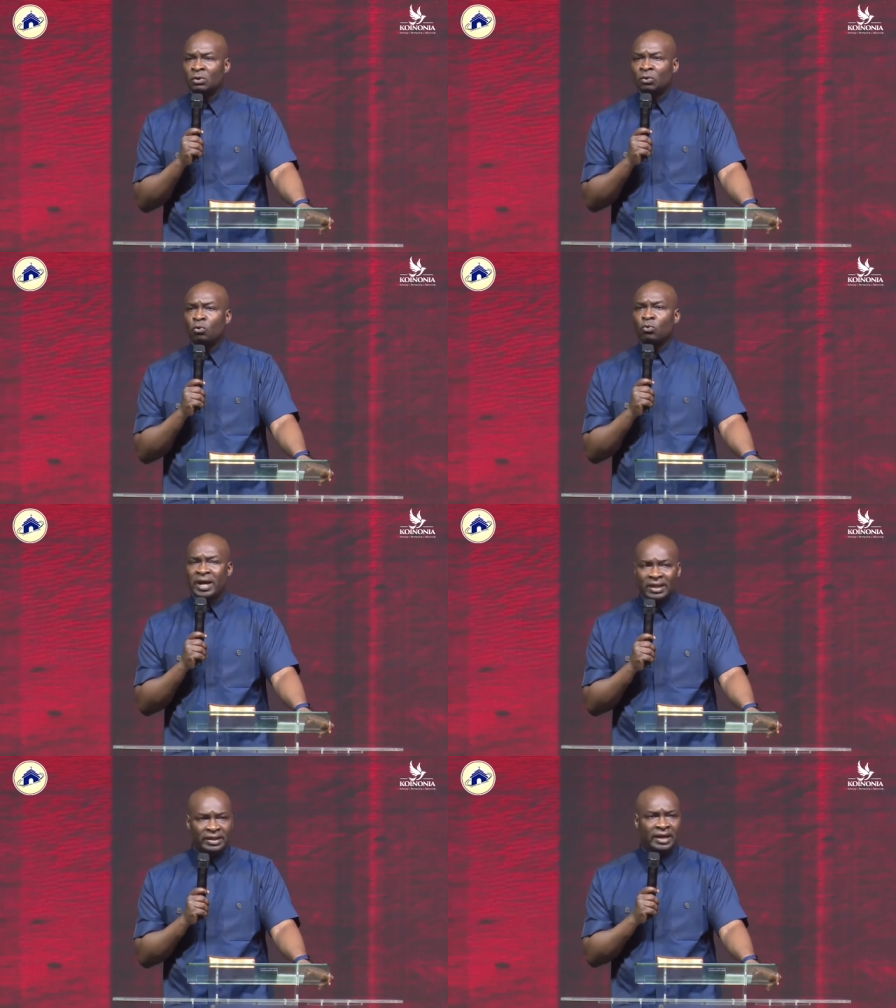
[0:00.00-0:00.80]
who
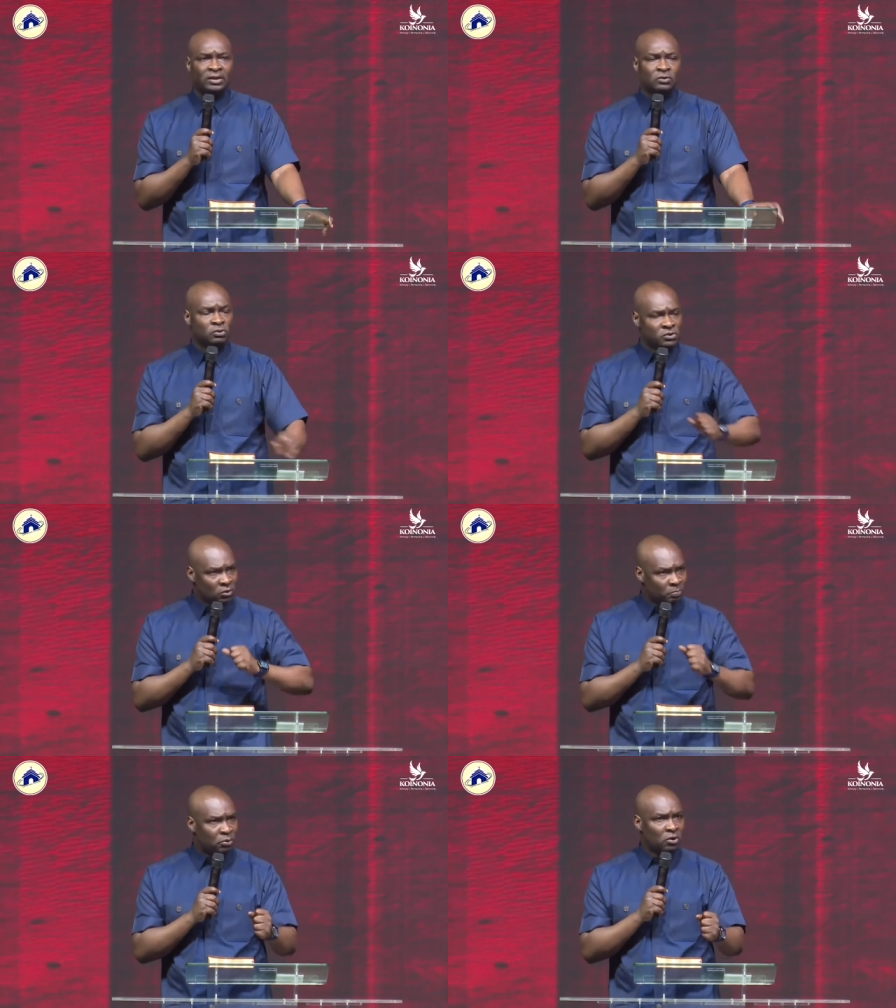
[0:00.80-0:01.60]
were there to
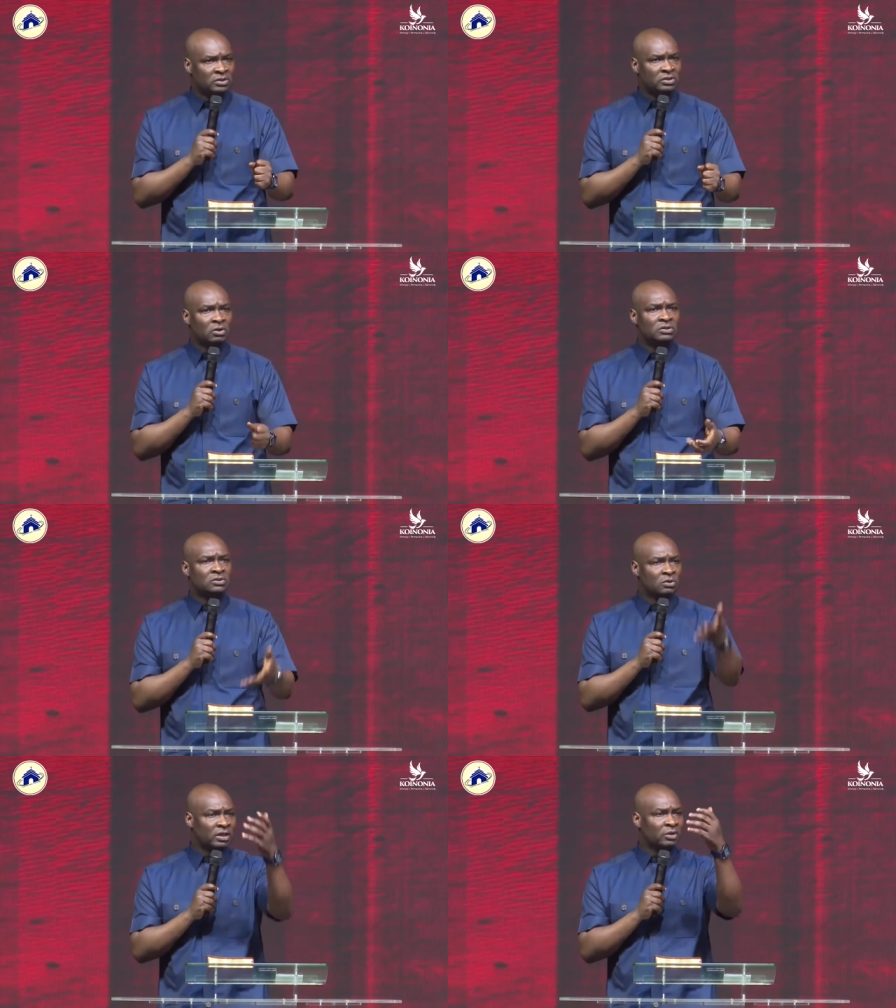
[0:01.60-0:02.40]
support us
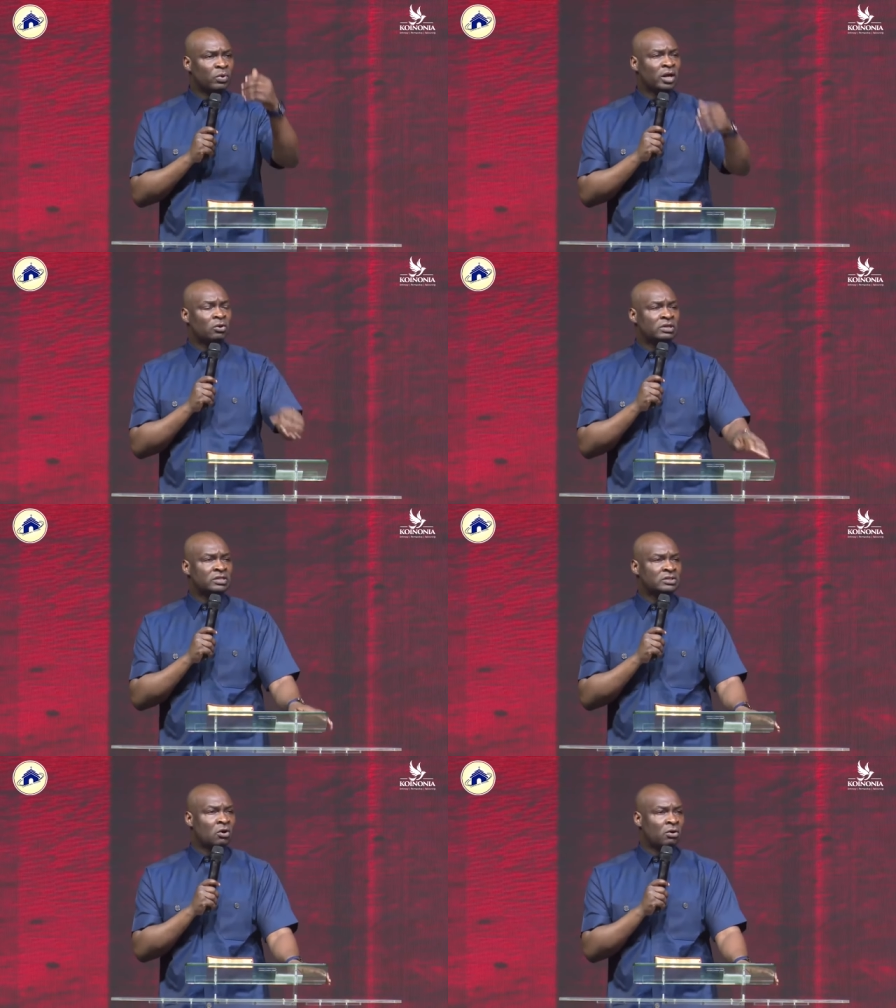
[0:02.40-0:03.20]
so that we are not
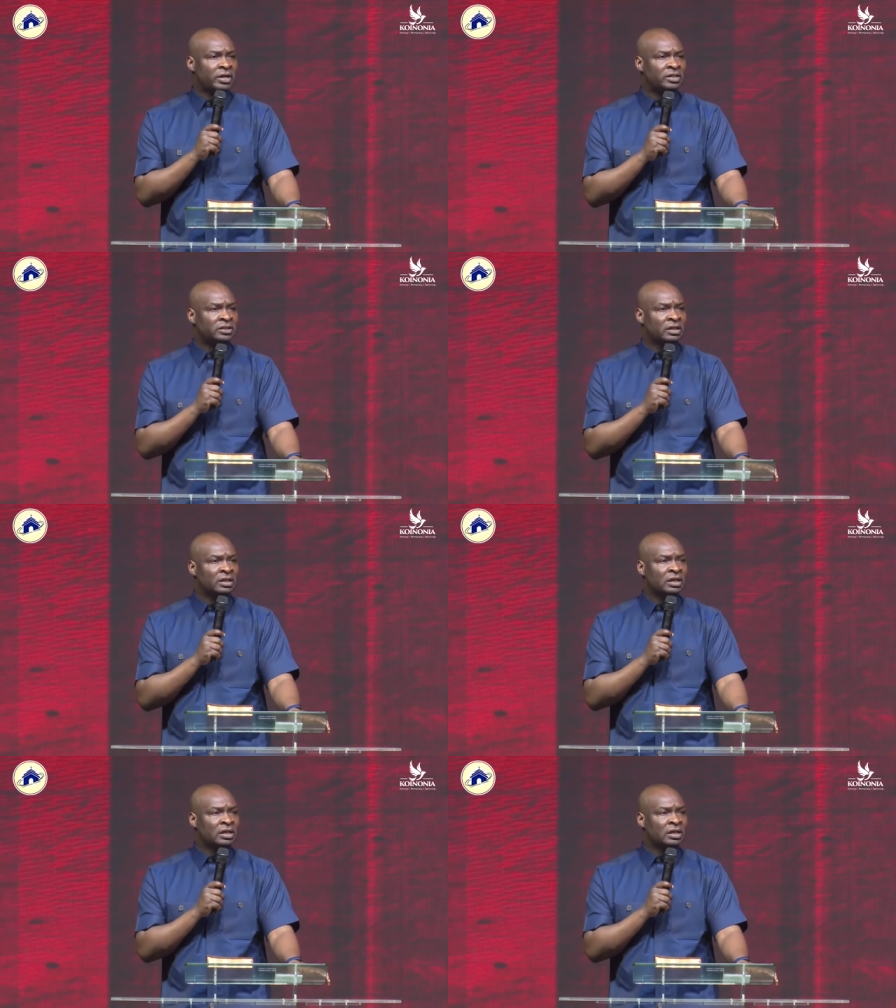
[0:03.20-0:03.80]
discouraged.